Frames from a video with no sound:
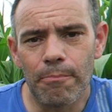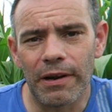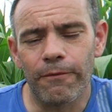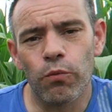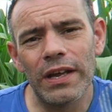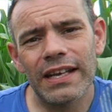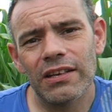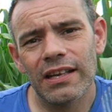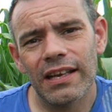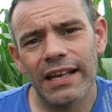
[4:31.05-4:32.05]
But if we
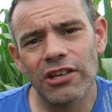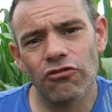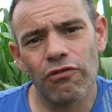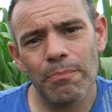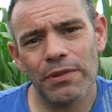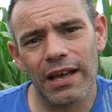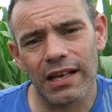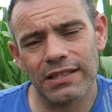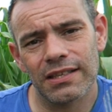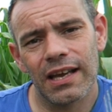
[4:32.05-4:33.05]
can interrupt
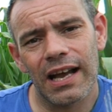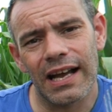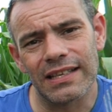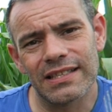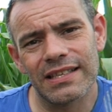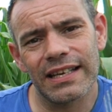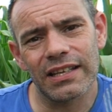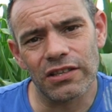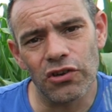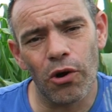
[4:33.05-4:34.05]
that and take
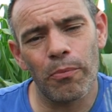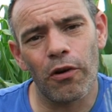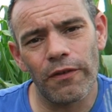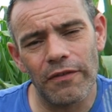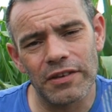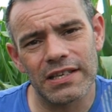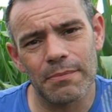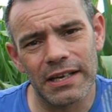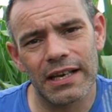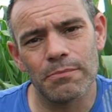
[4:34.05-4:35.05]
the top off every
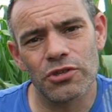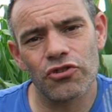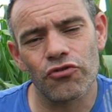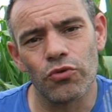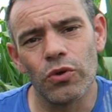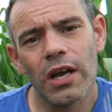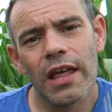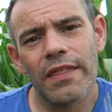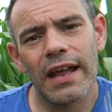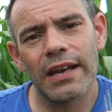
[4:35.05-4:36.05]
time it comes through,
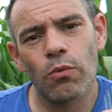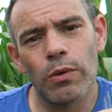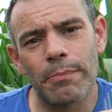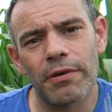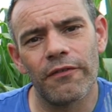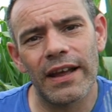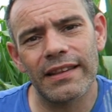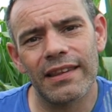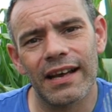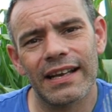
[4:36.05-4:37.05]
then we
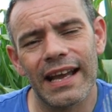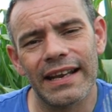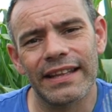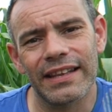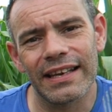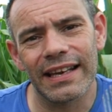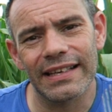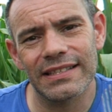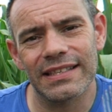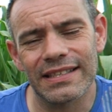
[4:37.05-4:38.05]
prevent that getting the
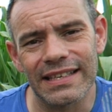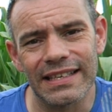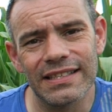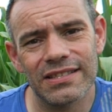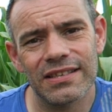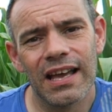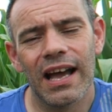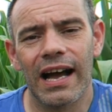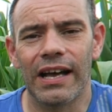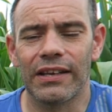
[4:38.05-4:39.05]
light it needs,
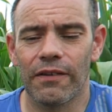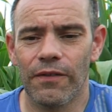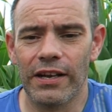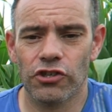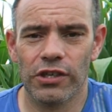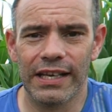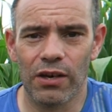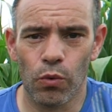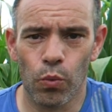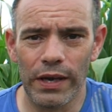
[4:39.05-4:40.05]
and eventually
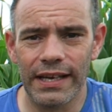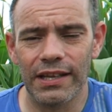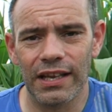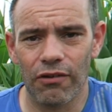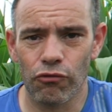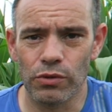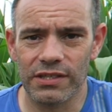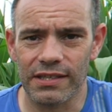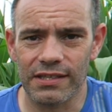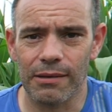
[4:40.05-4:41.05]
it'll weaken that root
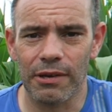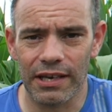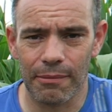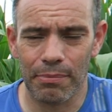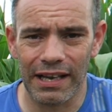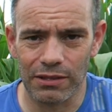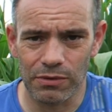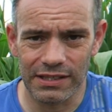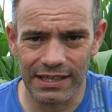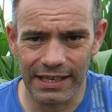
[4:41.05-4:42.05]
system and that plant
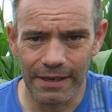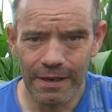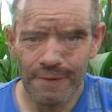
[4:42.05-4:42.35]
will die.